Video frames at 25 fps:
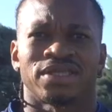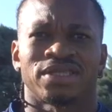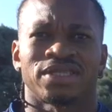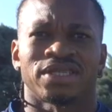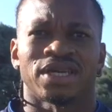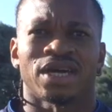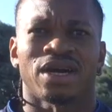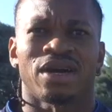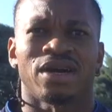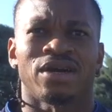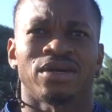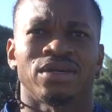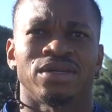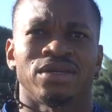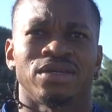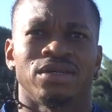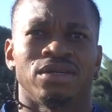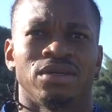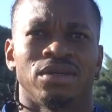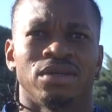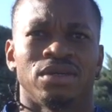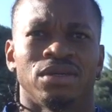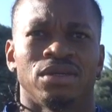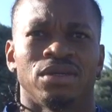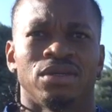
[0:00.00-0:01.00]
Ciao,
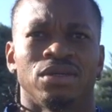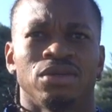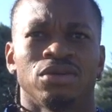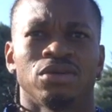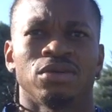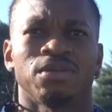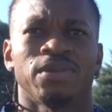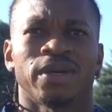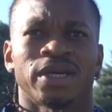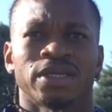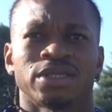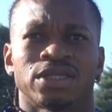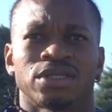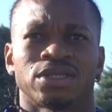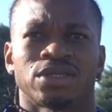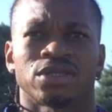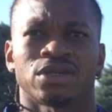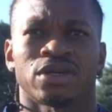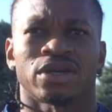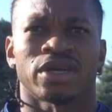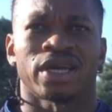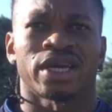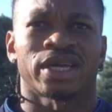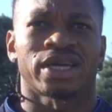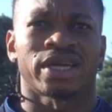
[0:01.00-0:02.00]
Urban
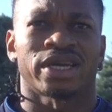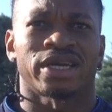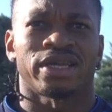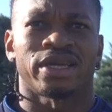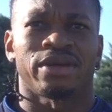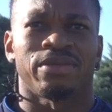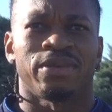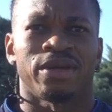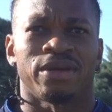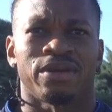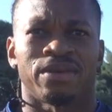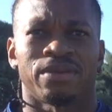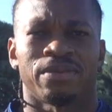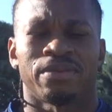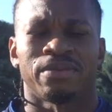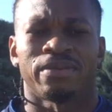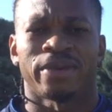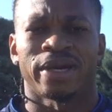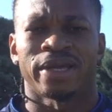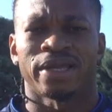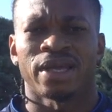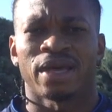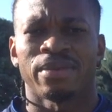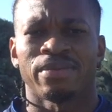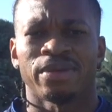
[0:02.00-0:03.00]
Soccer Academy.
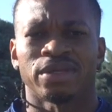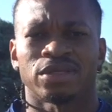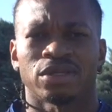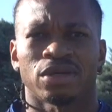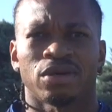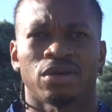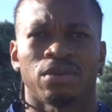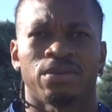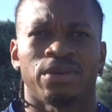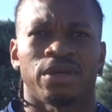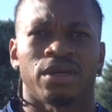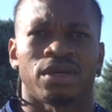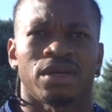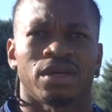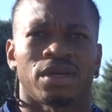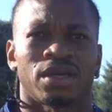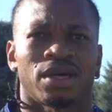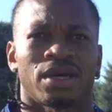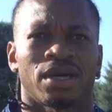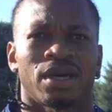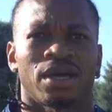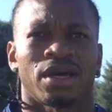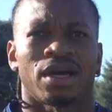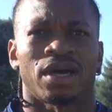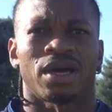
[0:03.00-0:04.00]
My name is Obi.
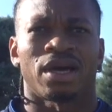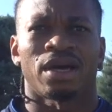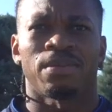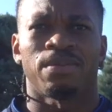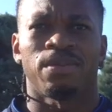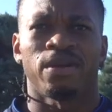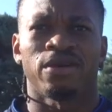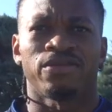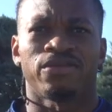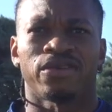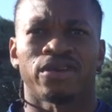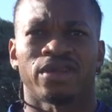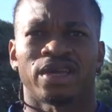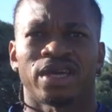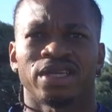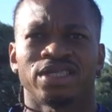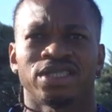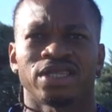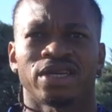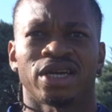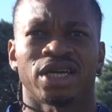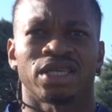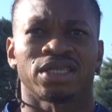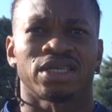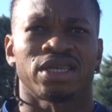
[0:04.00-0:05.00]
I play for
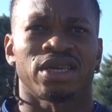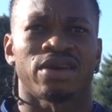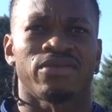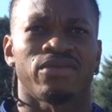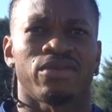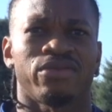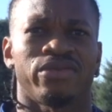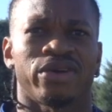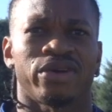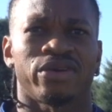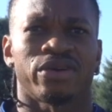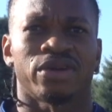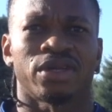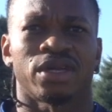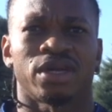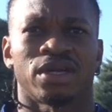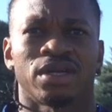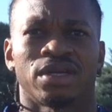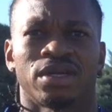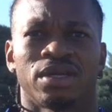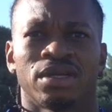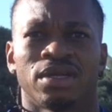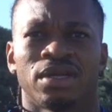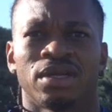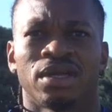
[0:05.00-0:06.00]
Nigeria and Chievo Verona.
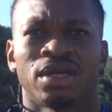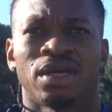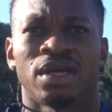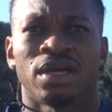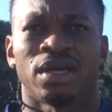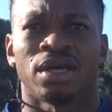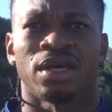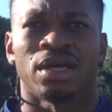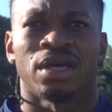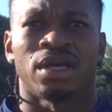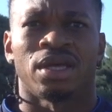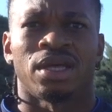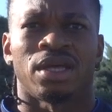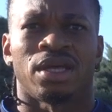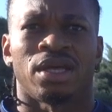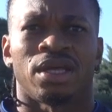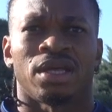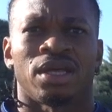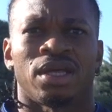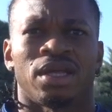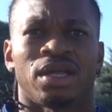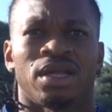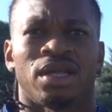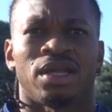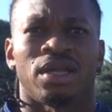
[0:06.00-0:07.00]

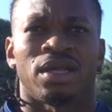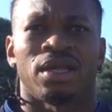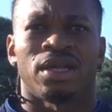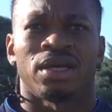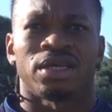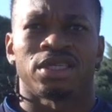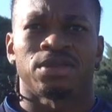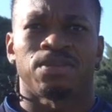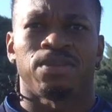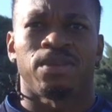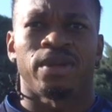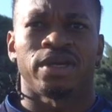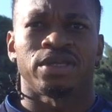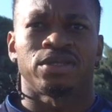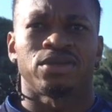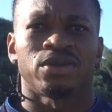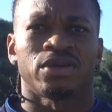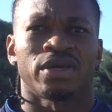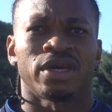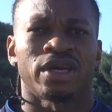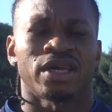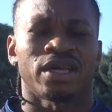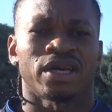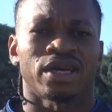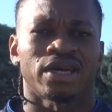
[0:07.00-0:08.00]
Let's play
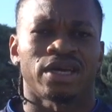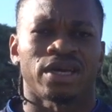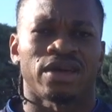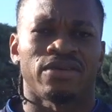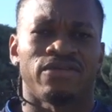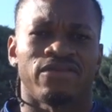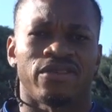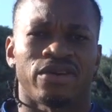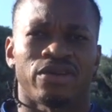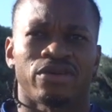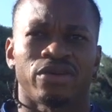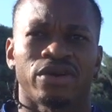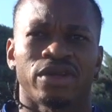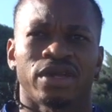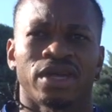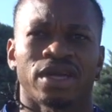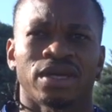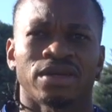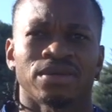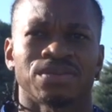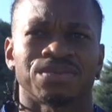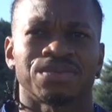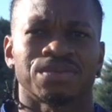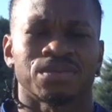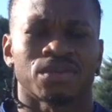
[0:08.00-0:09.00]
together here in
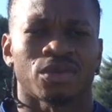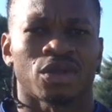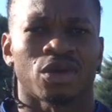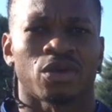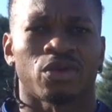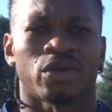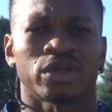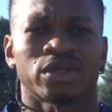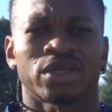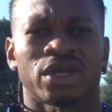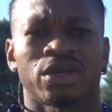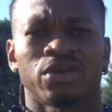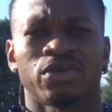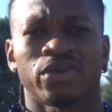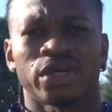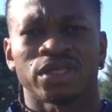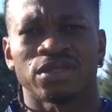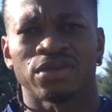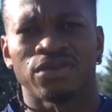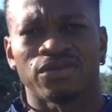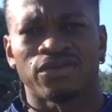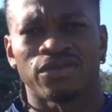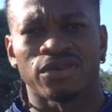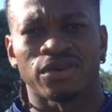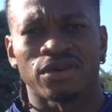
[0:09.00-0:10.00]
Verona. What are you
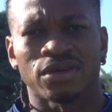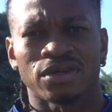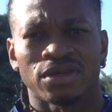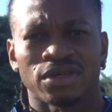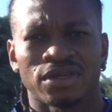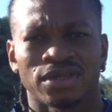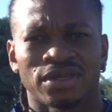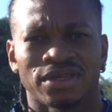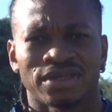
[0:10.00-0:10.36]
waiting for?